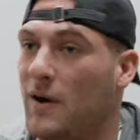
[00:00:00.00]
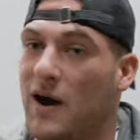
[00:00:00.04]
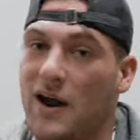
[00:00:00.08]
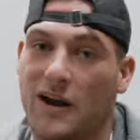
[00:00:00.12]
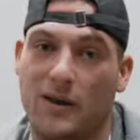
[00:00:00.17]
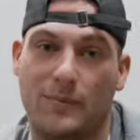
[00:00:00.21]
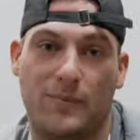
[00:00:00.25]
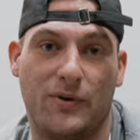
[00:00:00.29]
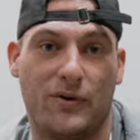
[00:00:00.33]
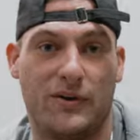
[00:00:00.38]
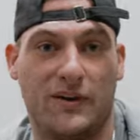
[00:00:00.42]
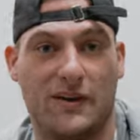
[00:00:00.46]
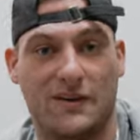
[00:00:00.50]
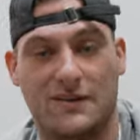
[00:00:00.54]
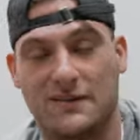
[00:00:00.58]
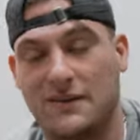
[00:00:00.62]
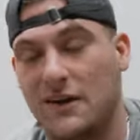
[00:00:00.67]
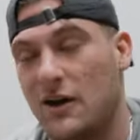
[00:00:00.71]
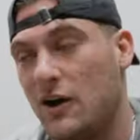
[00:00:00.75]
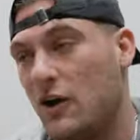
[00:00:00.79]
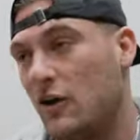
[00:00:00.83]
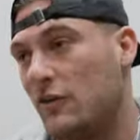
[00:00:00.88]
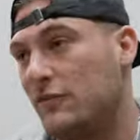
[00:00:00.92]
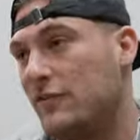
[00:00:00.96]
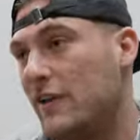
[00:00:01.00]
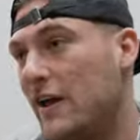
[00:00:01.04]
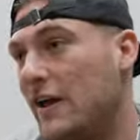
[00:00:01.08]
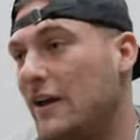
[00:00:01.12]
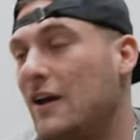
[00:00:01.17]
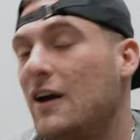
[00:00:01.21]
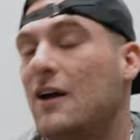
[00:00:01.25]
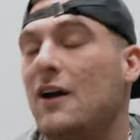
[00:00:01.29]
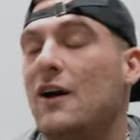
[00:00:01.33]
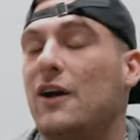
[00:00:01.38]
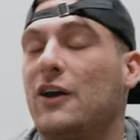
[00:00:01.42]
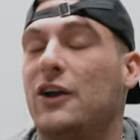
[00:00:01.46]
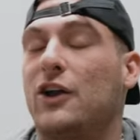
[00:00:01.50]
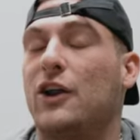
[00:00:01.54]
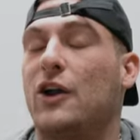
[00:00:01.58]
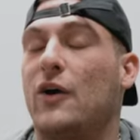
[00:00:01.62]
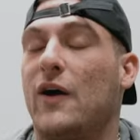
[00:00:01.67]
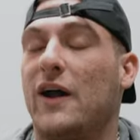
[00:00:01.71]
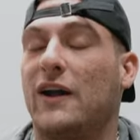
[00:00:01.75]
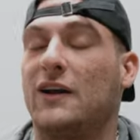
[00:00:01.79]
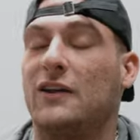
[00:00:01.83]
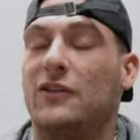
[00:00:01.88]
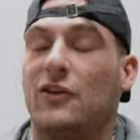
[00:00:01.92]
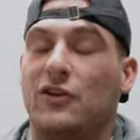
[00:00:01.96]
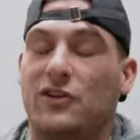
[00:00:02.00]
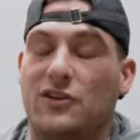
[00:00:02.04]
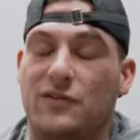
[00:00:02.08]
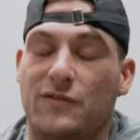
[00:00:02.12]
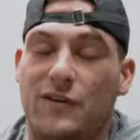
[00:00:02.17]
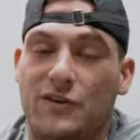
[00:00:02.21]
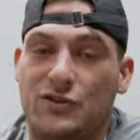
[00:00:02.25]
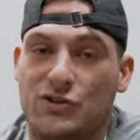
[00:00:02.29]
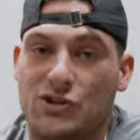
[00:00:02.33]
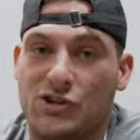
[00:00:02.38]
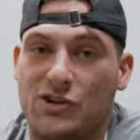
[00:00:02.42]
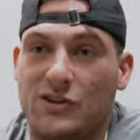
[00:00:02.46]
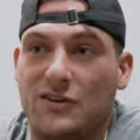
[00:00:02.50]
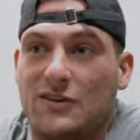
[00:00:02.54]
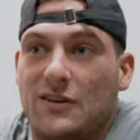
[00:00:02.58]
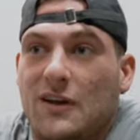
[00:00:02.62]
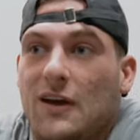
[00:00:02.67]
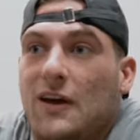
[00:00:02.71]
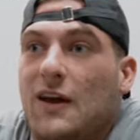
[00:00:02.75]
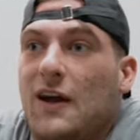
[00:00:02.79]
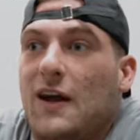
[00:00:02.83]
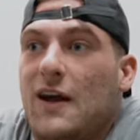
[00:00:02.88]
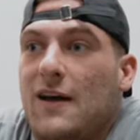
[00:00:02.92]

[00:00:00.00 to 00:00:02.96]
bodybuilding itself, like, you know, any of those divisions,